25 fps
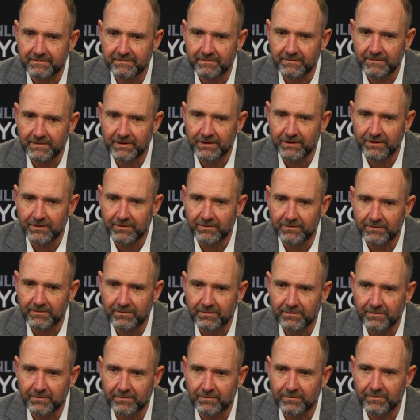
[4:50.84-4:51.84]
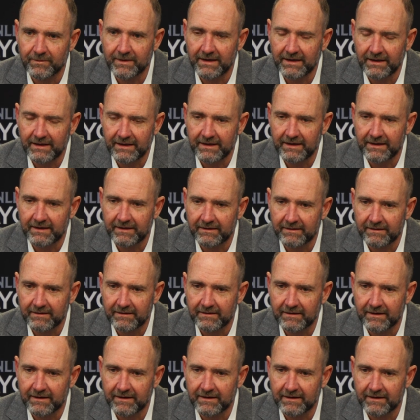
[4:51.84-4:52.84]
you know, really
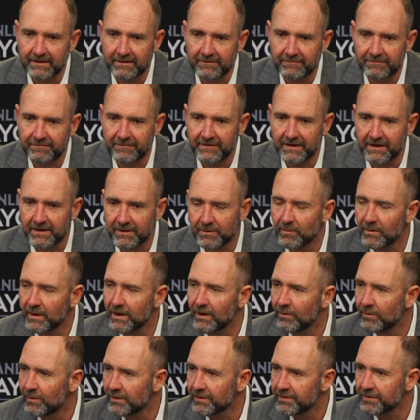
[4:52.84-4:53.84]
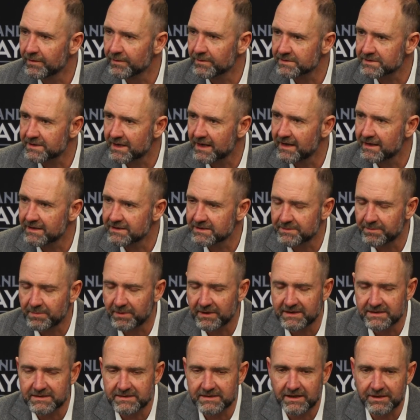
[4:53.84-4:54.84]
uh, fit in well with those guys. He
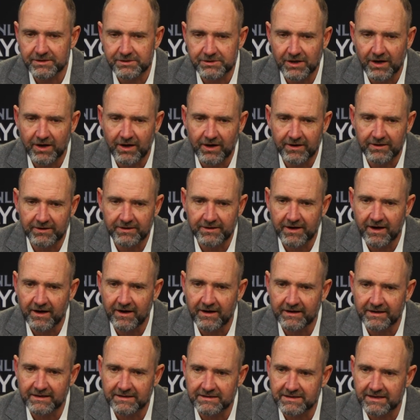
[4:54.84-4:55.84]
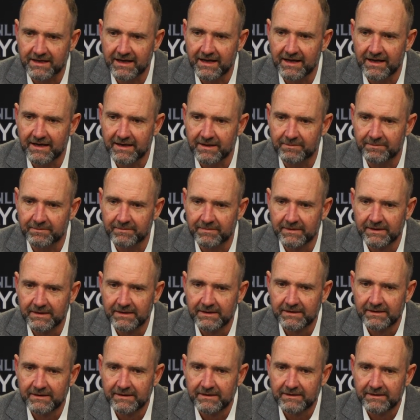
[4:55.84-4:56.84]
plays such a hard, honest game.
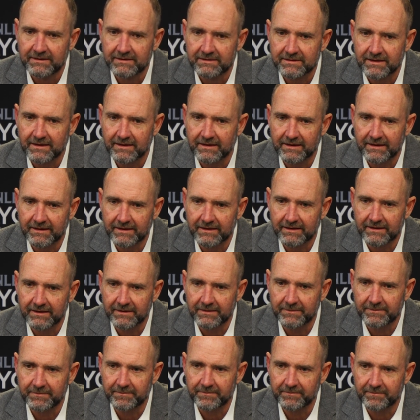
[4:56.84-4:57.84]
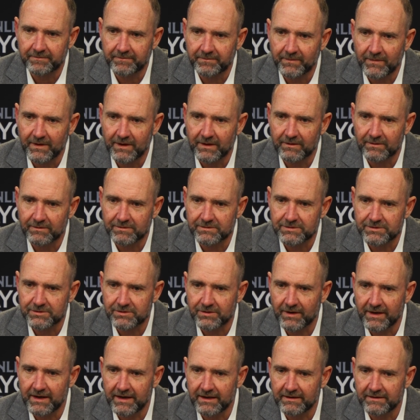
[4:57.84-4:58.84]
Um you know,
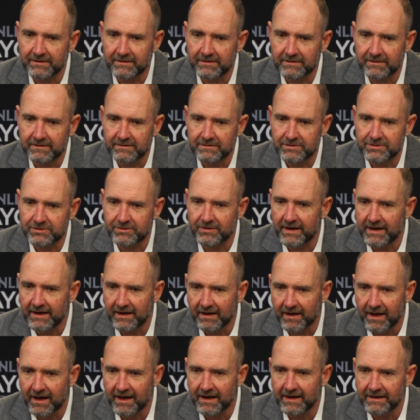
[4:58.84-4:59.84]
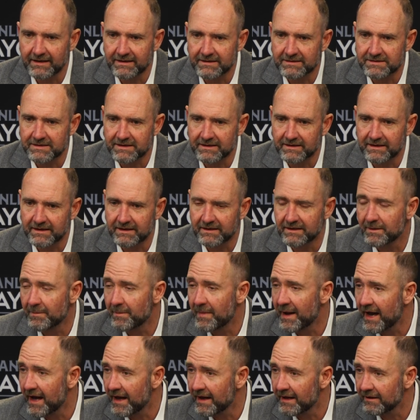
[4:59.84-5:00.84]
straight straight lines and in the
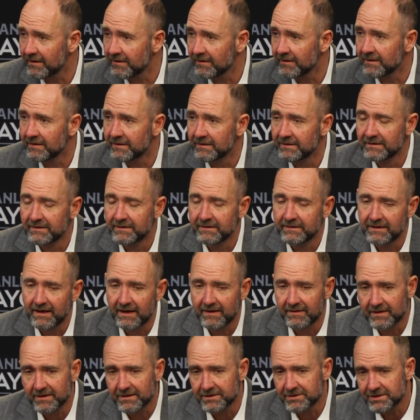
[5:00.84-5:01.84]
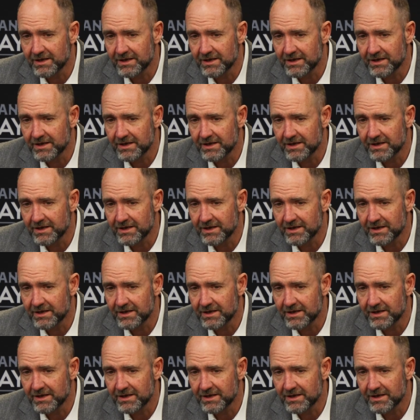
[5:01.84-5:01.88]
battle. And then